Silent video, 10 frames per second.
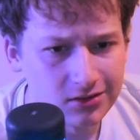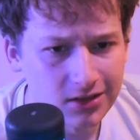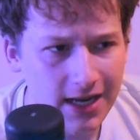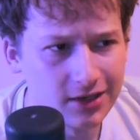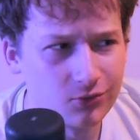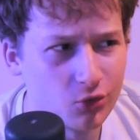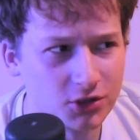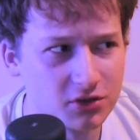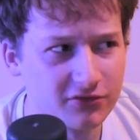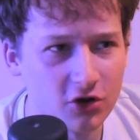And then what,
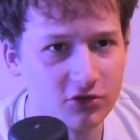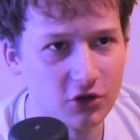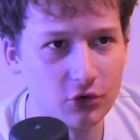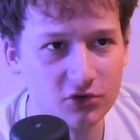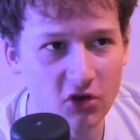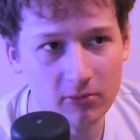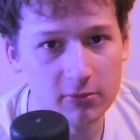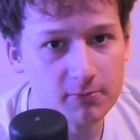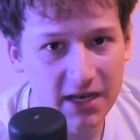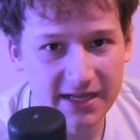you've got 2 times
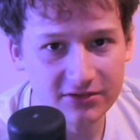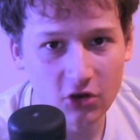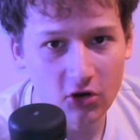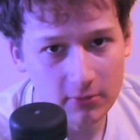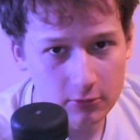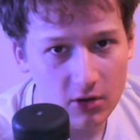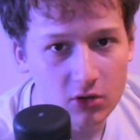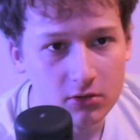playing time as well.